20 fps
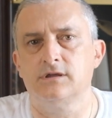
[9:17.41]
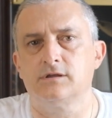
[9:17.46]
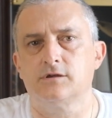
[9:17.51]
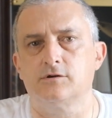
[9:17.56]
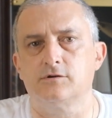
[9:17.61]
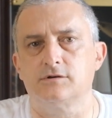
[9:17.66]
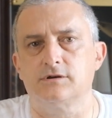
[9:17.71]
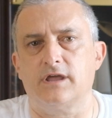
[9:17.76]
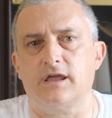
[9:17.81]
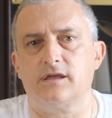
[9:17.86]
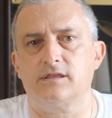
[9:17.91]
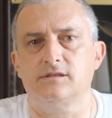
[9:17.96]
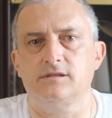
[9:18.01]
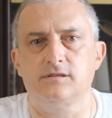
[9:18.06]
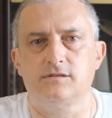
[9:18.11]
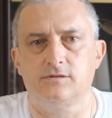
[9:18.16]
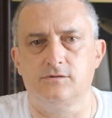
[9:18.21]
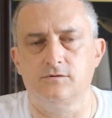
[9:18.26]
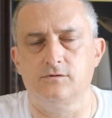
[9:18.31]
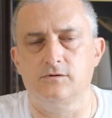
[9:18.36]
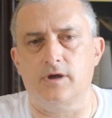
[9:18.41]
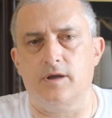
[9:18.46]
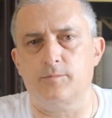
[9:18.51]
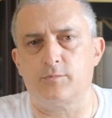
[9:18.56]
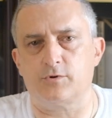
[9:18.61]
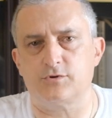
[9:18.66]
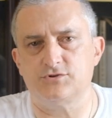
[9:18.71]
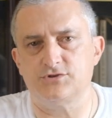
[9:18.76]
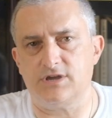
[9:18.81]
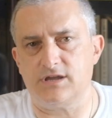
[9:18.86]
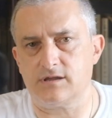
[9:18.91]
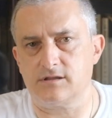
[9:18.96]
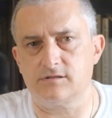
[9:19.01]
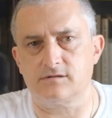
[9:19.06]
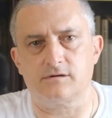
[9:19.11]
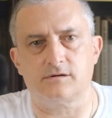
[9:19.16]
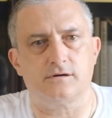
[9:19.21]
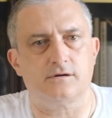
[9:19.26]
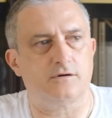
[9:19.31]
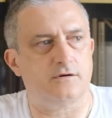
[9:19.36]
connected to a
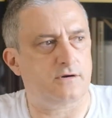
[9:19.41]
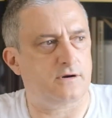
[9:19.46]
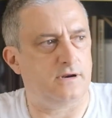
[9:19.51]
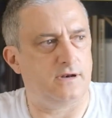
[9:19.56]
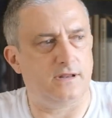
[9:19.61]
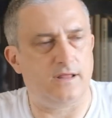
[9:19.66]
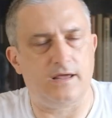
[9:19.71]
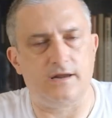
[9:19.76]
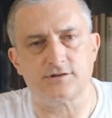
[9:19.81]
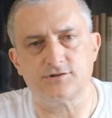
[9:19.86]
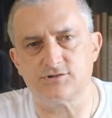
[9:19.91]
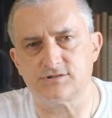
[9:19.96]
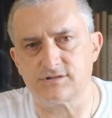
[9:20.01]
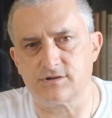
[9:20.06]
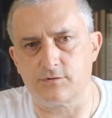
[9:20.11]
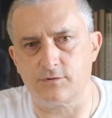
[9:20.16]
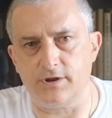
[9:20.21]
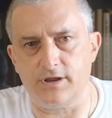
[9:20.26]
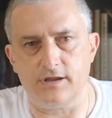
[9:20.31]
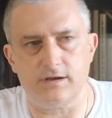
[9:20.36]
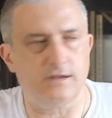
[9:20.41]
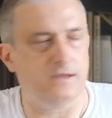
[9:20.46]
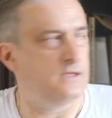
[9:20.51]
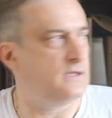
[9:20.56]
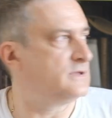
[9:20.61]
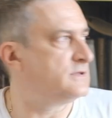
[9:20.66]
projector or a large screen,